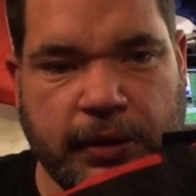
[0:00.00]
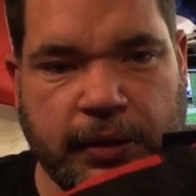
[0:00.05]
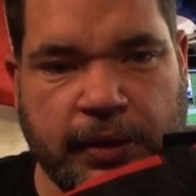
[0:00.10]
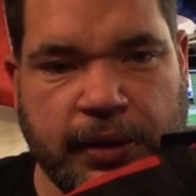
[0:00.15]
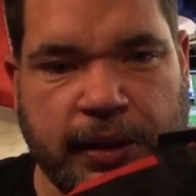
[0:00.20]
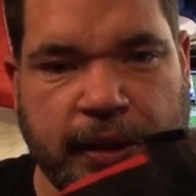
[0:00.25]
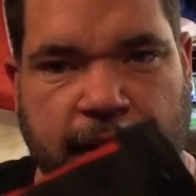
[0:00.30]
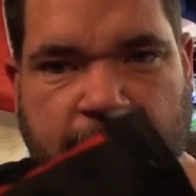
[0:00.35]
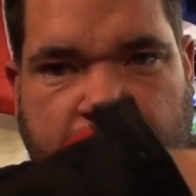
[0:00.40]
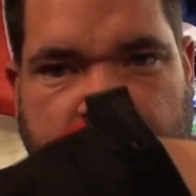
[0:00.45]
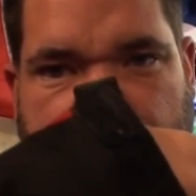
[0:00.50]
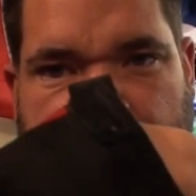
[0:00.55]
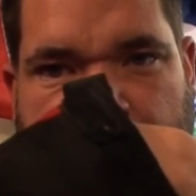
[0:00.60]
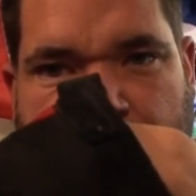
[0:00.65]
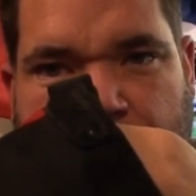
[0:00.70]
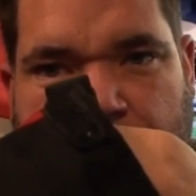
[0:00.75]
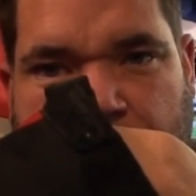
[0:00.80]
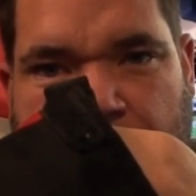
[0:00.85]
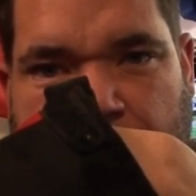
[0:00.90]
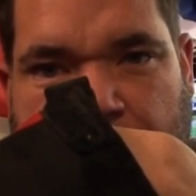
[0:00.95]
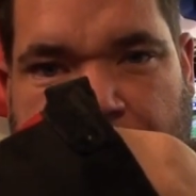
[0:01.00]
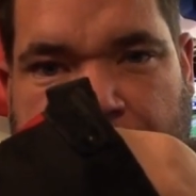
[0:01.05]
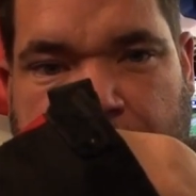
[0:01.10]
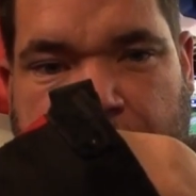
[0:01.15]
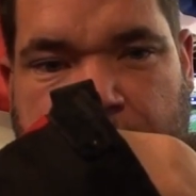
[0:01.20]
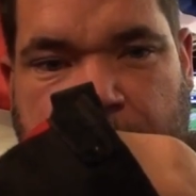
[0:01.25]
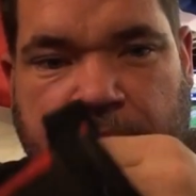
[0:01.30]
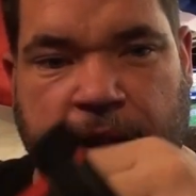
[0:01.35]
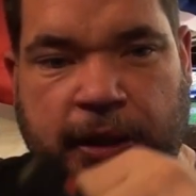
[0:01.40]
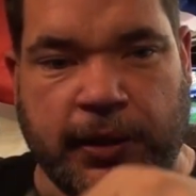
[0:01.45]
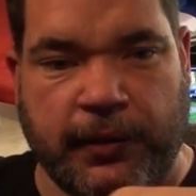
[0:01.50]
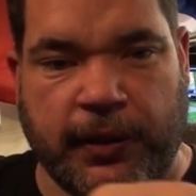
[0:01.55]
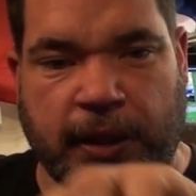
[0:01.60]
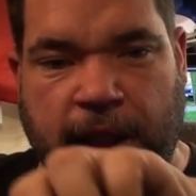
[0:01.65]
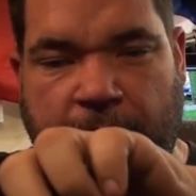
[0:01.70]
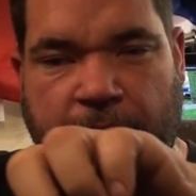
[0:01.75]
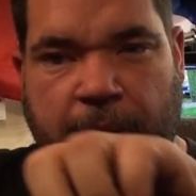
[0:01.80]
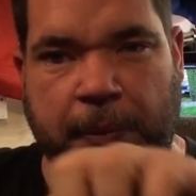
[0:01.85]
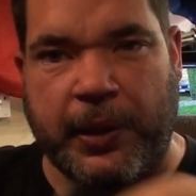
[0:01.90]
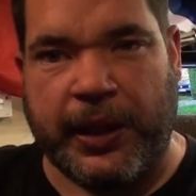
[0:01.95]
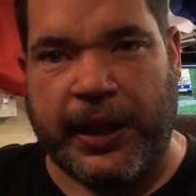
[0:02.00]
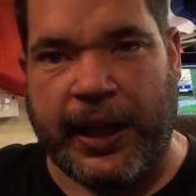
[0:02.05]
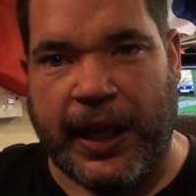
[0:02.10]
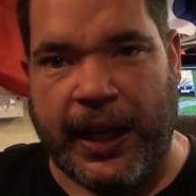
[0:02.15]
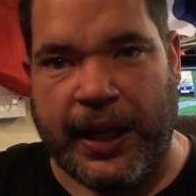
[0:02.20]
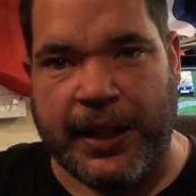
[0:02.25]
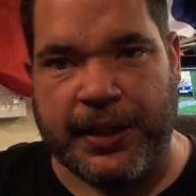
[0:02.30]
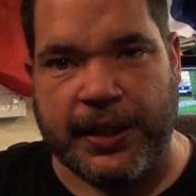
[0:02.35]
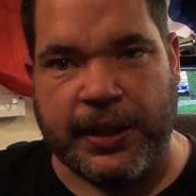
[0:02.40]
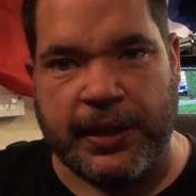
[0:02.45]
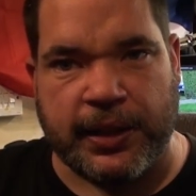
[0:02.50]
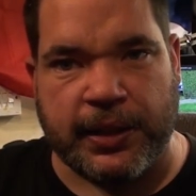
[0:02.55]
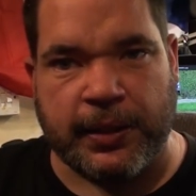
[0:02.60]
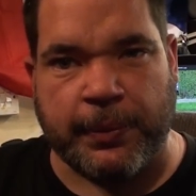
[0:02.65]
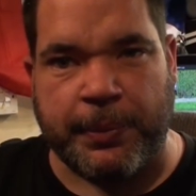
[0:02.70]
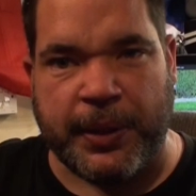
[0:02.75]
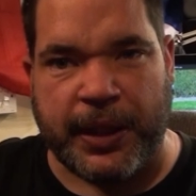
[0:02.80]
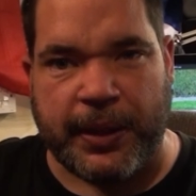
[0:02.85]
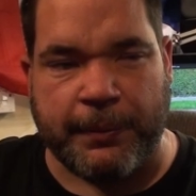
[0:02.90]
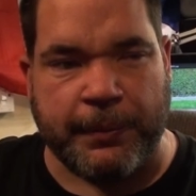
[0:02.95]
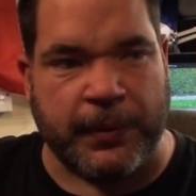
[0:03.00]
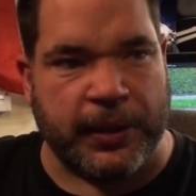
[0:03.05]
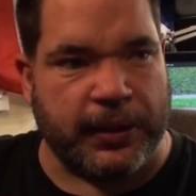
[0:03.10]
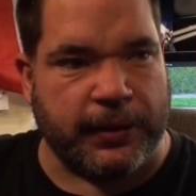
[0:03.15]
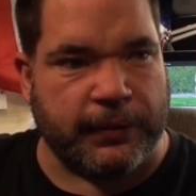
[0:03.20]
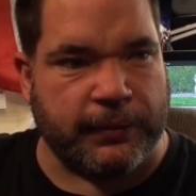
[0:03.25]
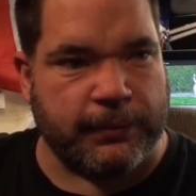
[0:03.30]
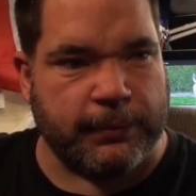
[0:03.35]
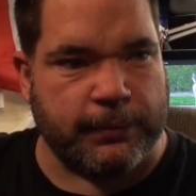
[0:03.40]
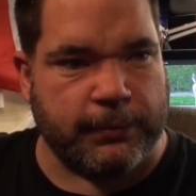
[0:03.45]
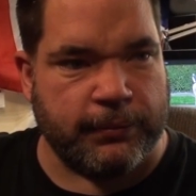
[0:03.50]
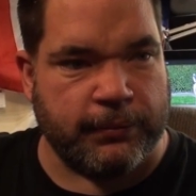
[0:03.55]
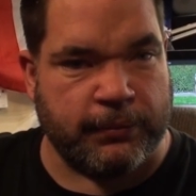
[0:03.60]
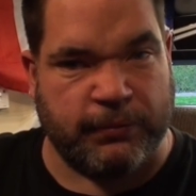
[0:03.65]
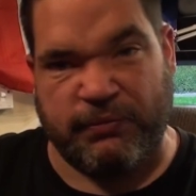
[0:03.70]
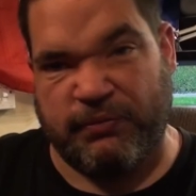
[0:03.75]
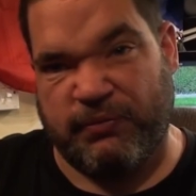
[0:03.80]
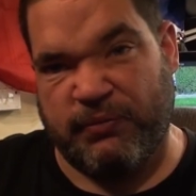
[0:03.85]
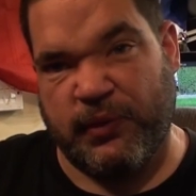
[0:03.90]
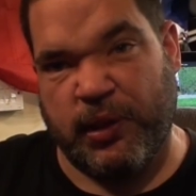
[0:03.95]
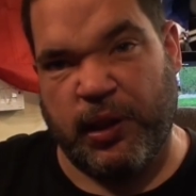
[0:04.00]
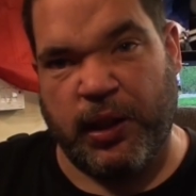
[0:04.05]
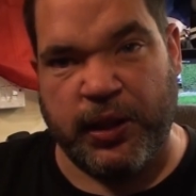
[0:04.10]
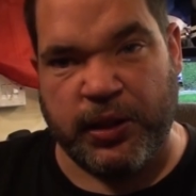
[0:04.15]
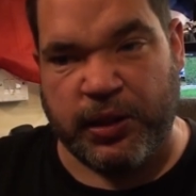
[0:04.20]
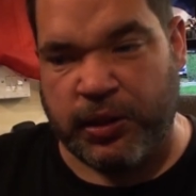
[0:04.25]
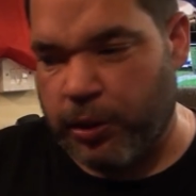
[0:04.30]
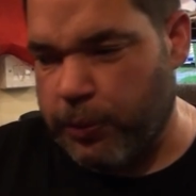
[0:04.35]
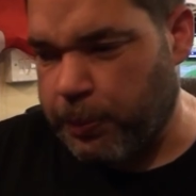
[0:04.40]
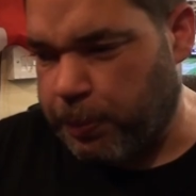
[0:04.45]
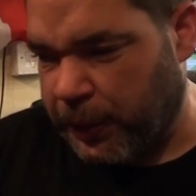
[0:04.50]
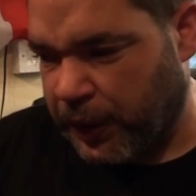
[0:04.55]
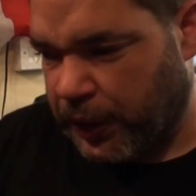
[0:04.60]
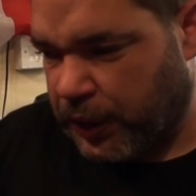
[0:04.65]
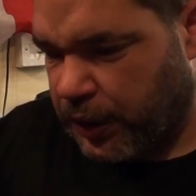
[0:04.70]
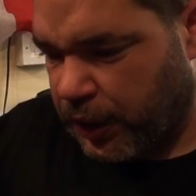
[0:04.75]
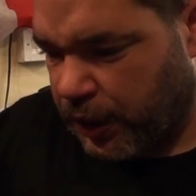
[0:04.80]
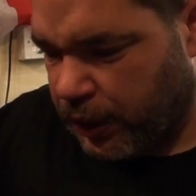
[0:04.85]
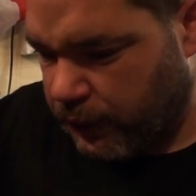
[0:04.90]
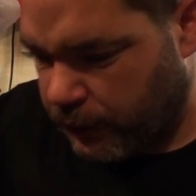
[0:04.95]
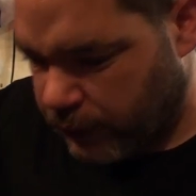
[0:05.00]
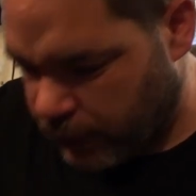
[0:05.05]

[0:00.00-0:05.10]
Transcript: because this sleeve does cover my hand a little bit, but that's no big deal